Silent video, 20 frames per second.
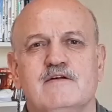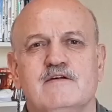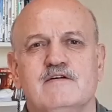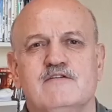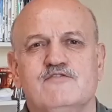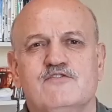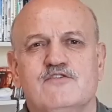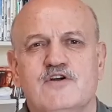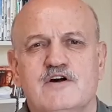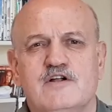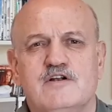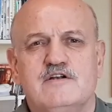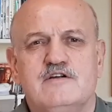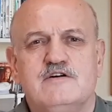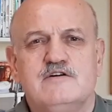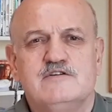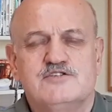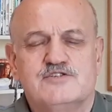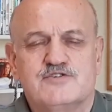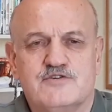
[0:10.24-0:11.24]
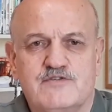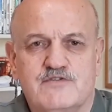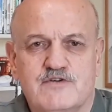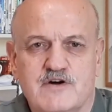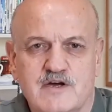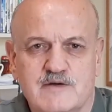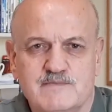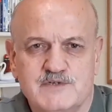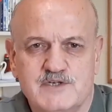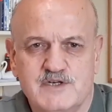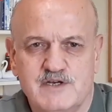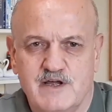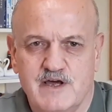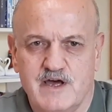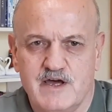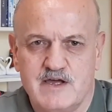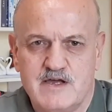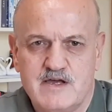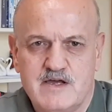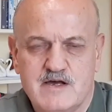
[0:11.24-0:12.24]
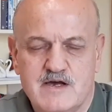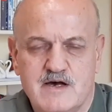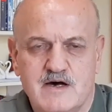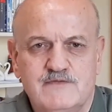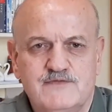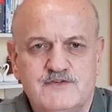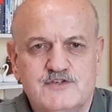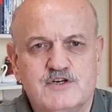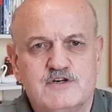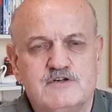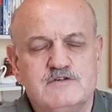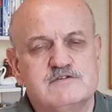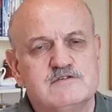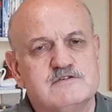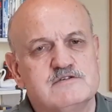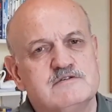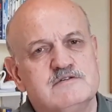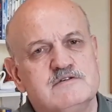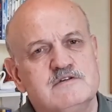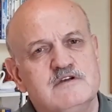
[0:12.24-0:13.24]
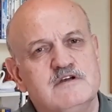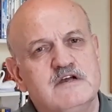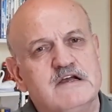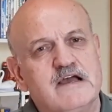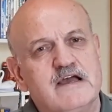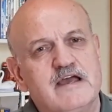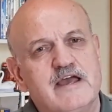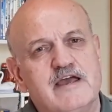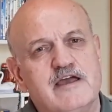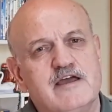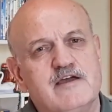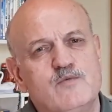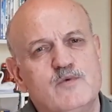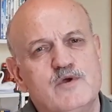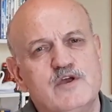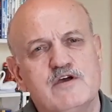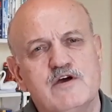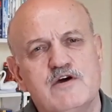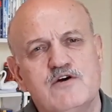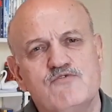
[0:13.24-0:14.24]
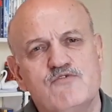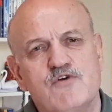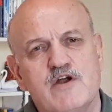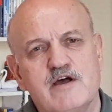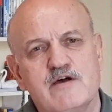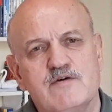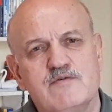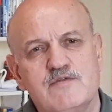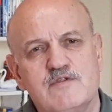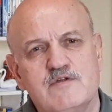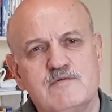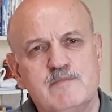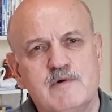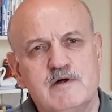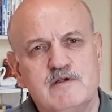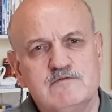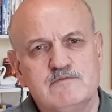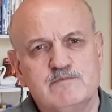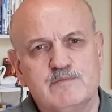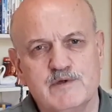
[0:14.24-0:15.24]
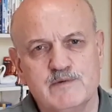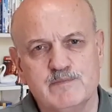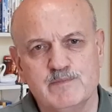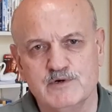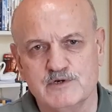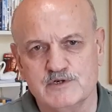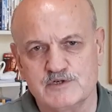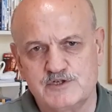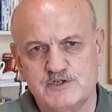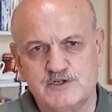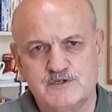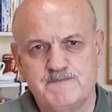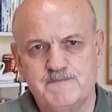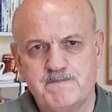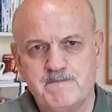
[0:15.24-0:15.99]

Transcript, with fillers: For our nursery rhyme today, I've chosen Here We Go Round the Mulberry Bush.